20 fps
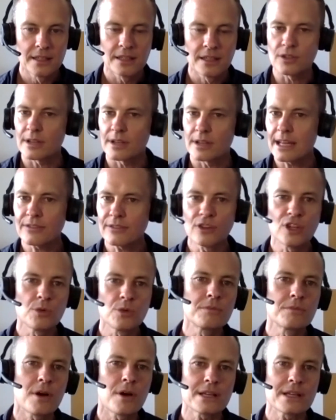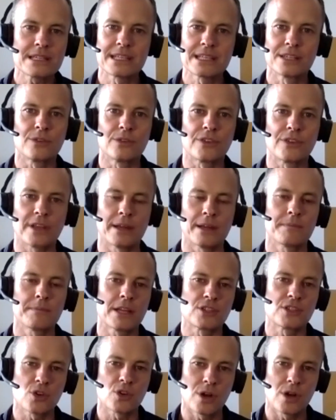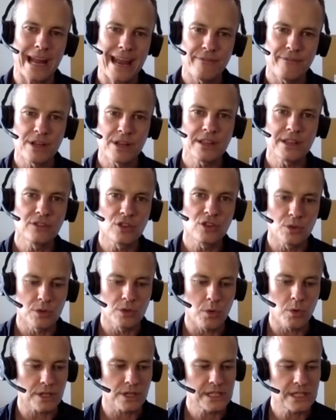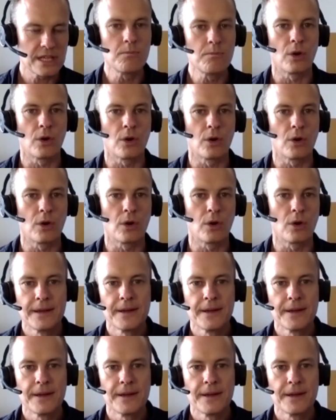It's got nothing to do with my skill set. It's got everything to do with what Tim wants.